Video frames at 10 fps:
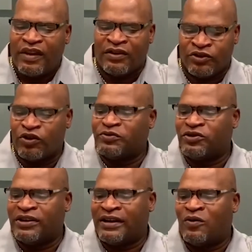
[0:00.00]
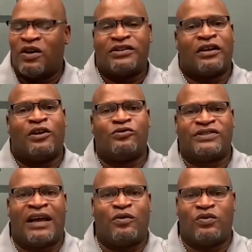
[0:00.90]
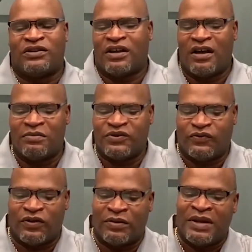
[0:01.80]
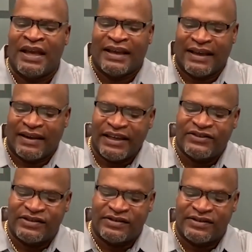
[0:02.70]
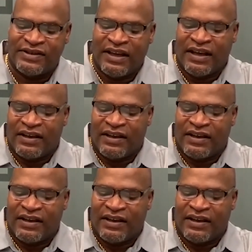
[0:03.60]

The scripture that I want to close out with comes from Galatians,